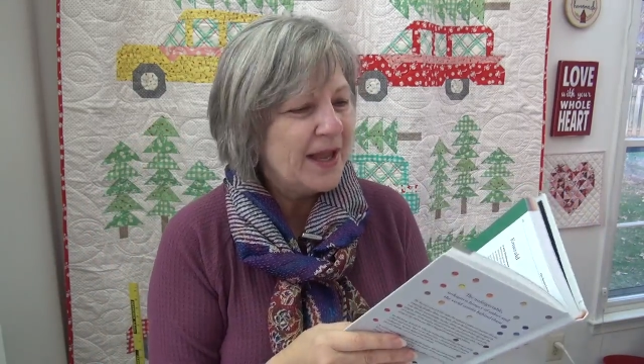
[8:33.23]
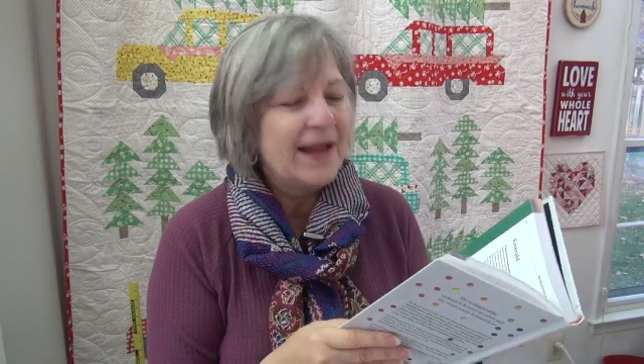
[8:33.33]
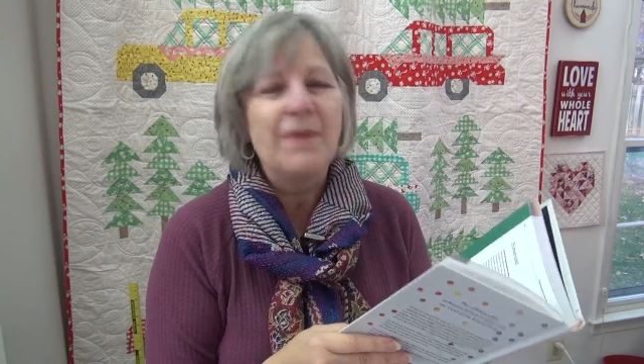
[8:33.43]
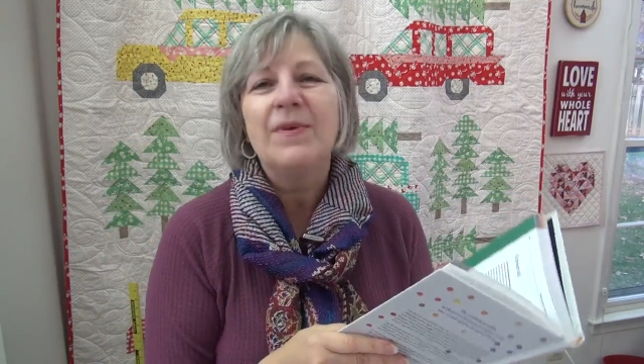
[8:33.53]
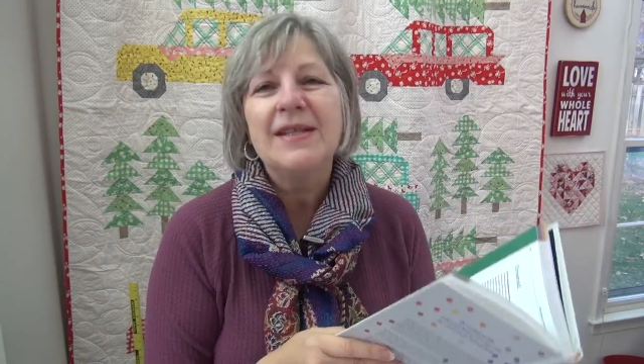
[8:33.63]

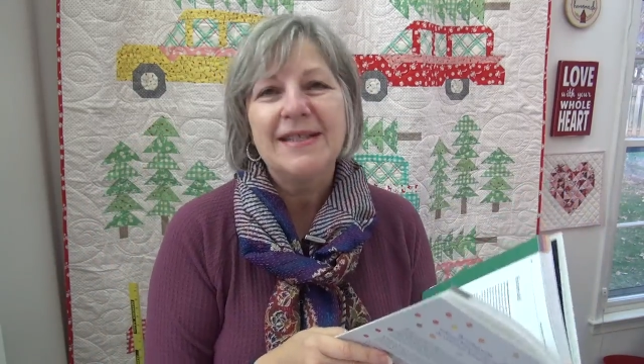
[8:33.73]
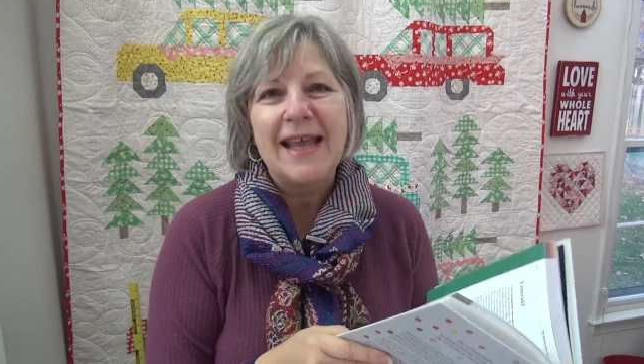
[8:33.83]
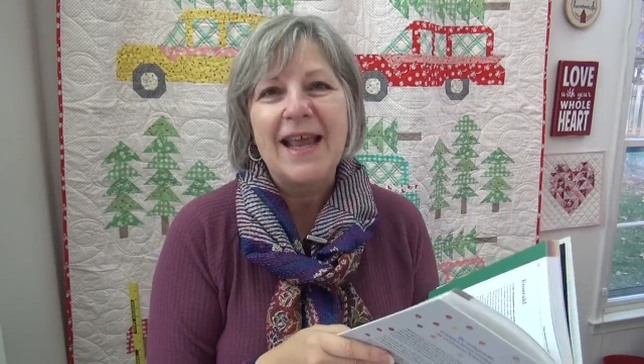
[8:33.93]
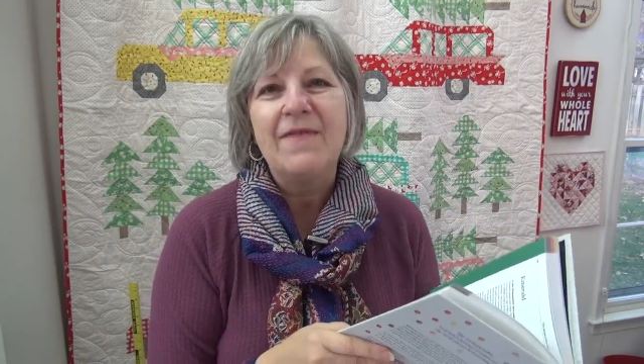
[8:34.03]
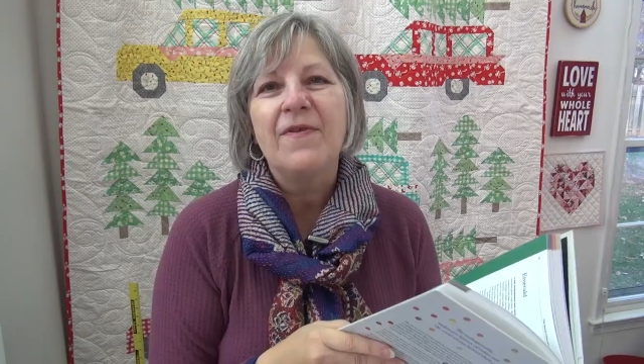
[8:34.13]
And I want to
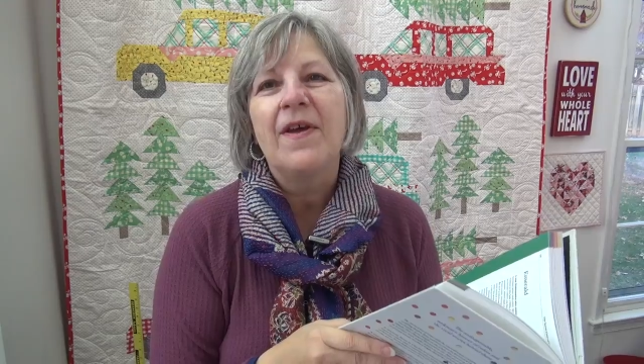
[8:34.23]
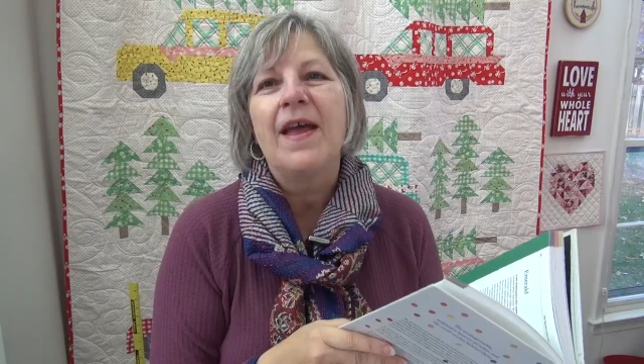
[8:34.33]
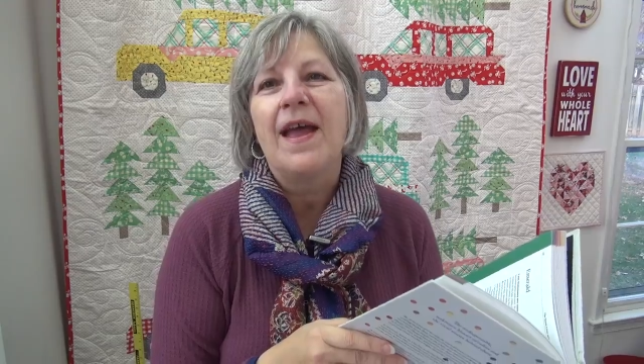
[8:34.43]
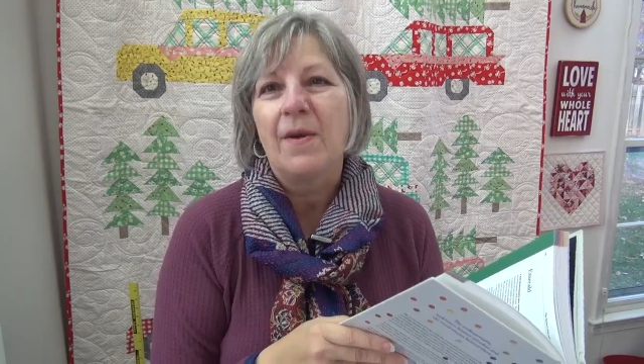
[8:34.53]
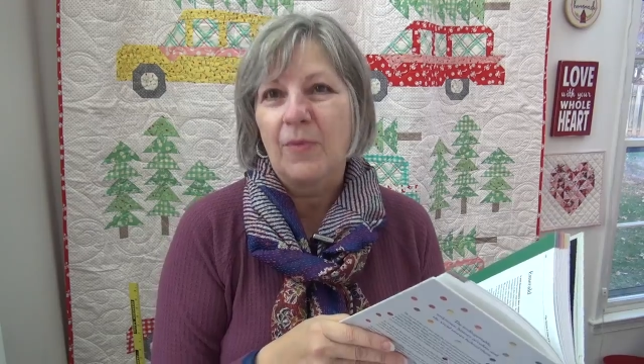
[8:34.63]
save
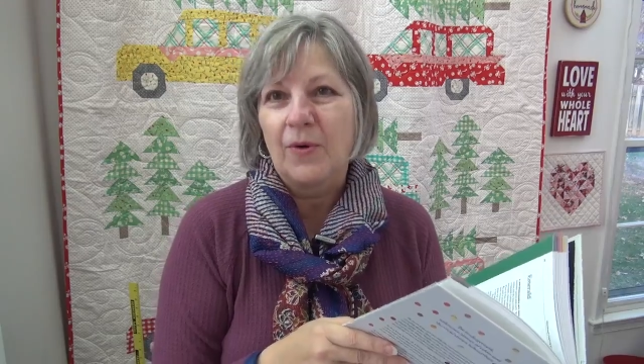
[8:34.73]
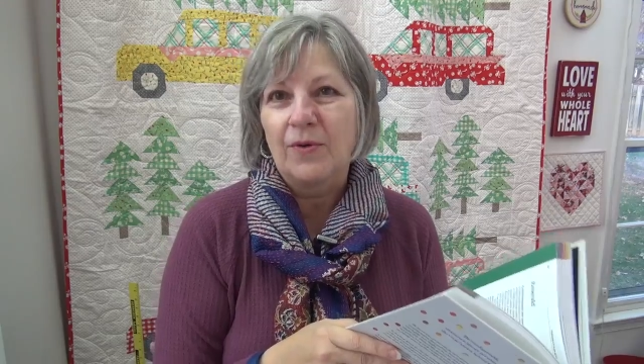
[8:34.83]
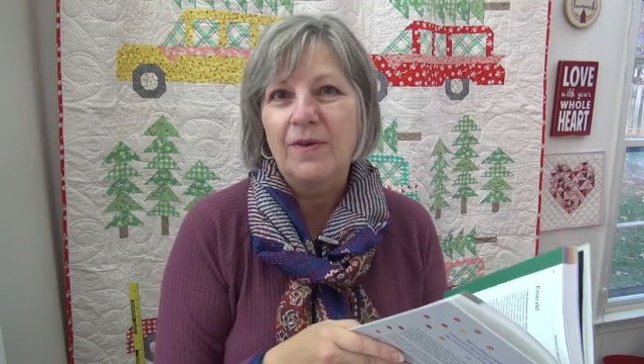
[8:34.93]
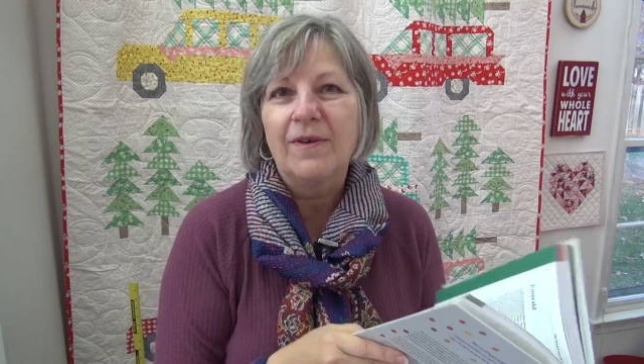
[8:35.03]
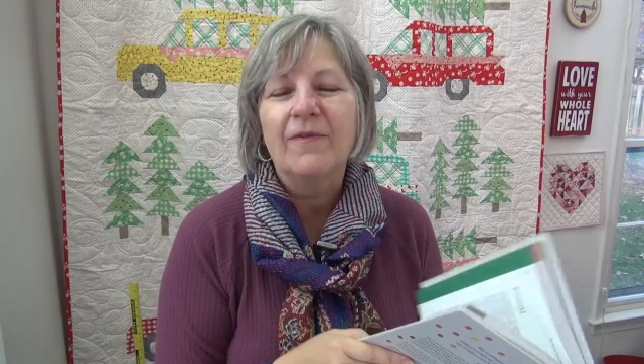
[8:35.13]

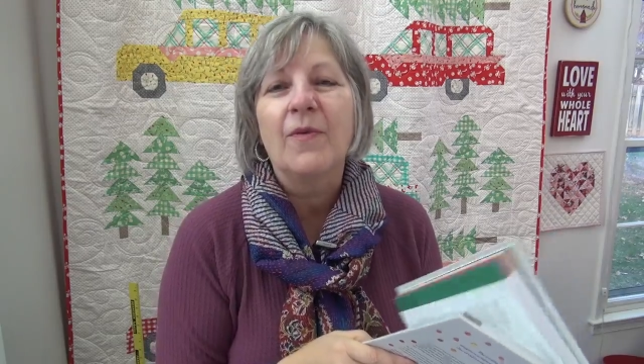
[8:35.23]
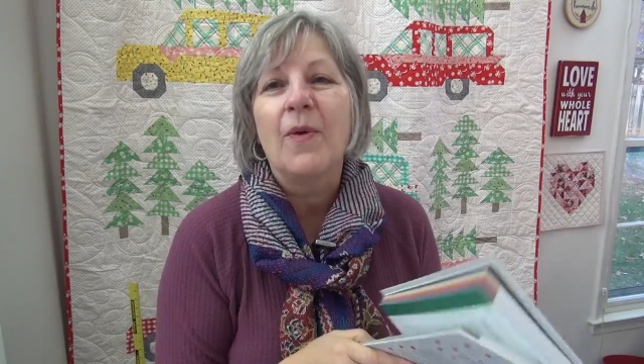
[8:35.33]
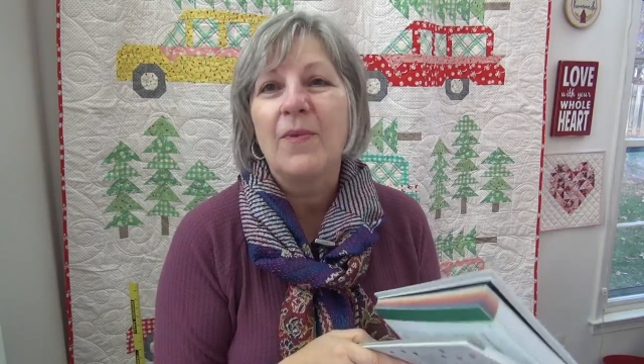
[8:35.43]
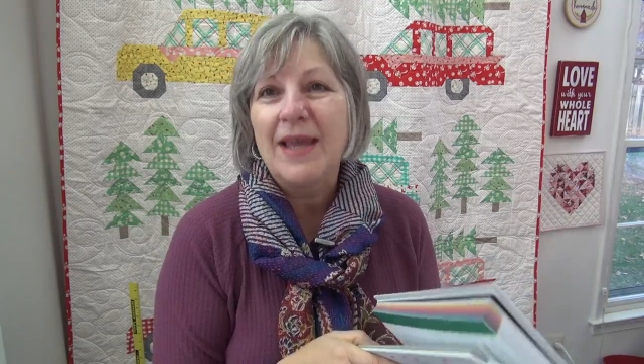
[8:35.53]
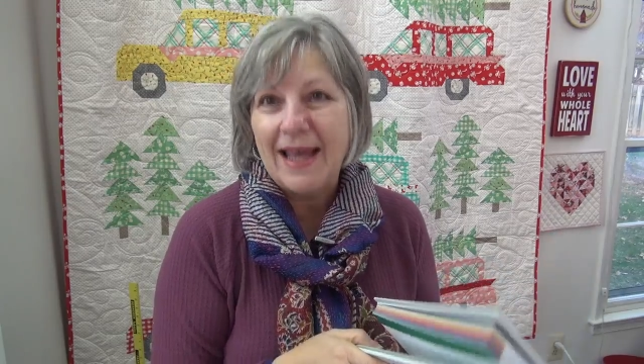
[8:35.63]
Emerald for
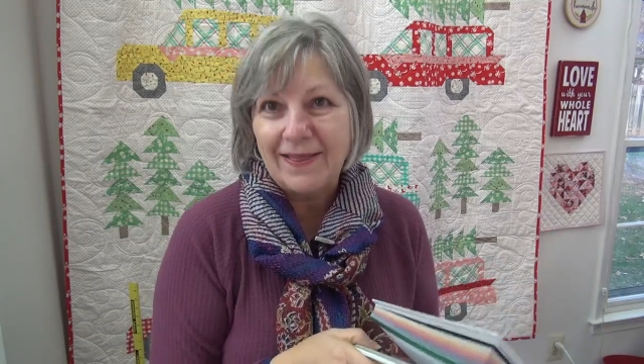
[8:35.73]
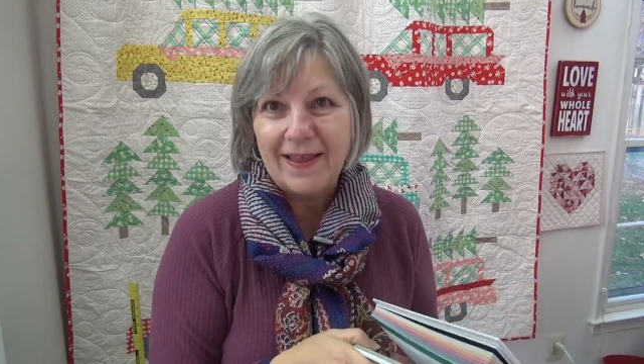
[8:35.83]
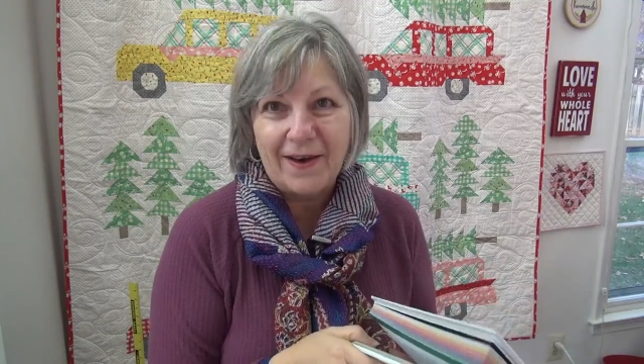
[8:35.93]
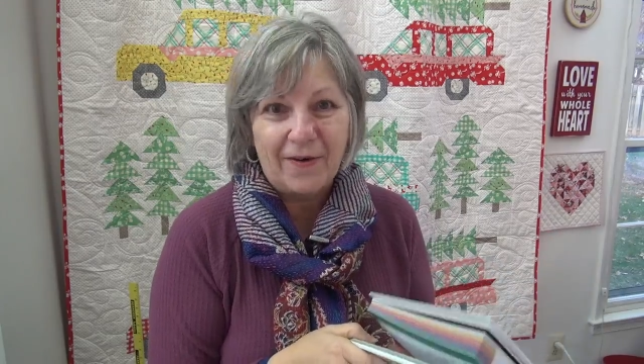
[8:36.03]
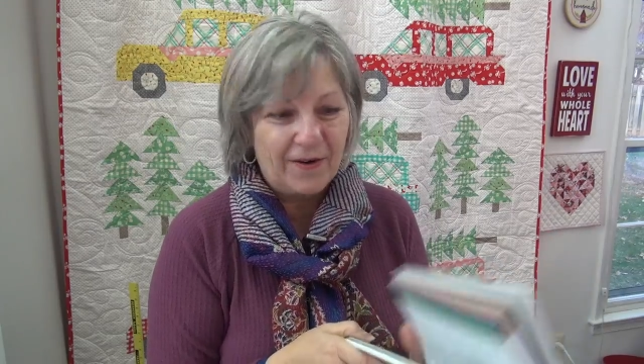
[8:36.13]
when we get
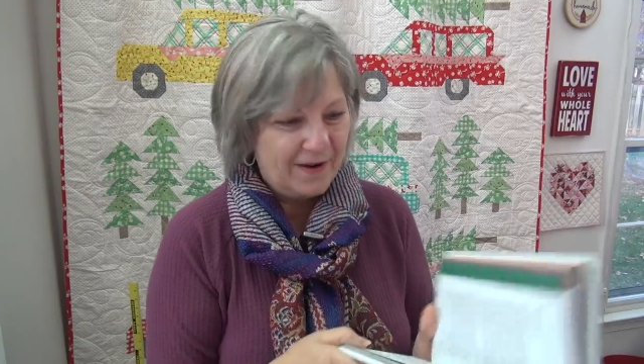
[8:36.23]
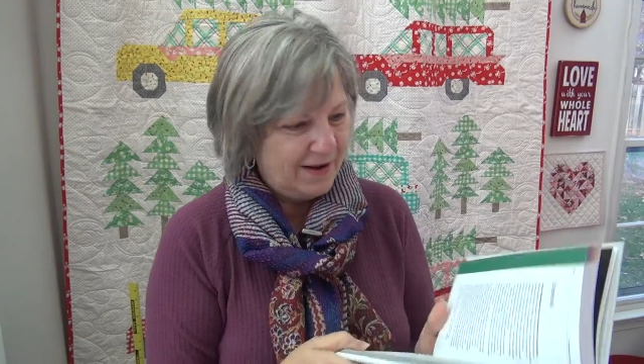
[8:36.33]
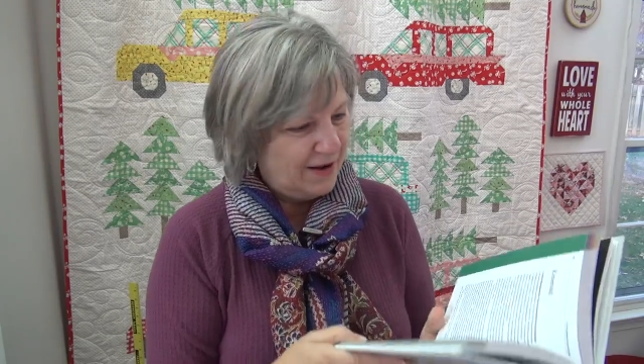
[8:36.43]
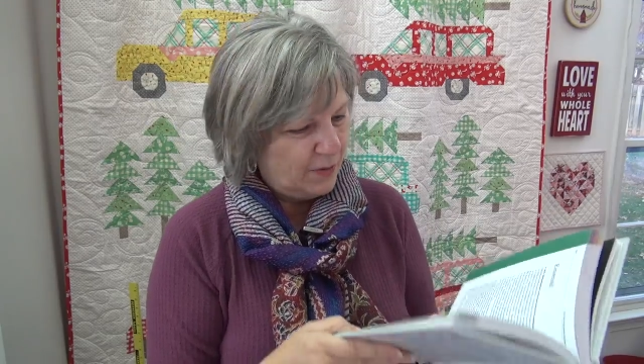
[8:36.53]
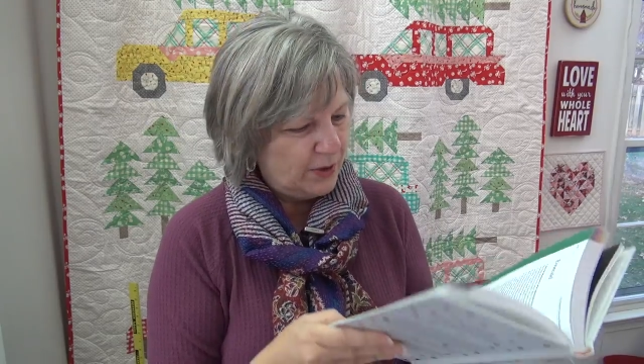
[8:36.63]
there,
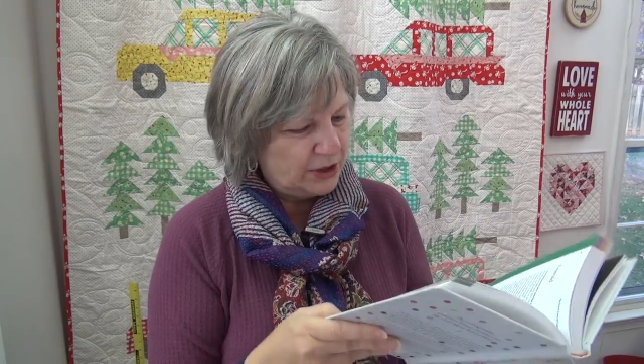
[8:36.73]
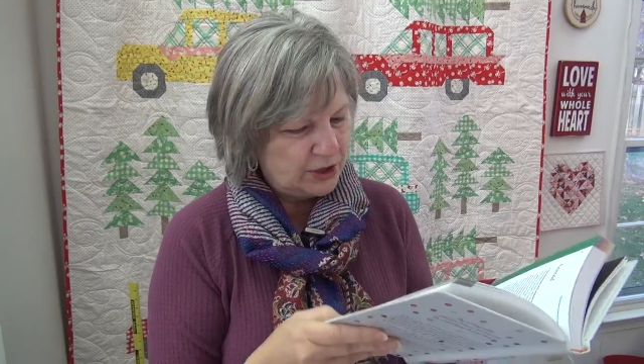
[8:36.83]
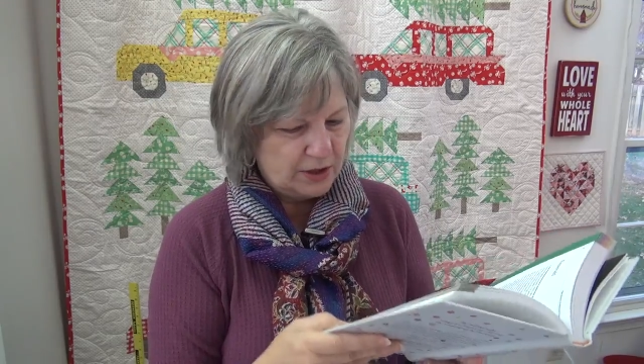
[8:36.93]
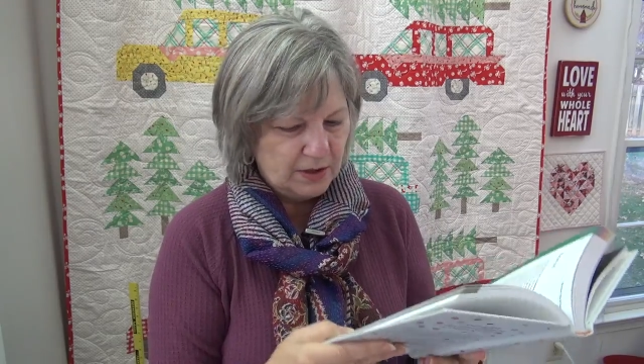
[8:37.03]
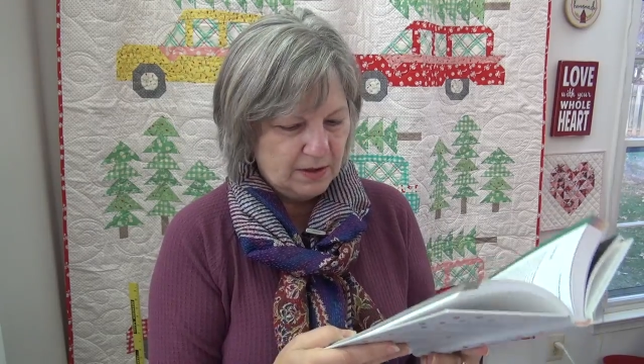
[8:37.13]
which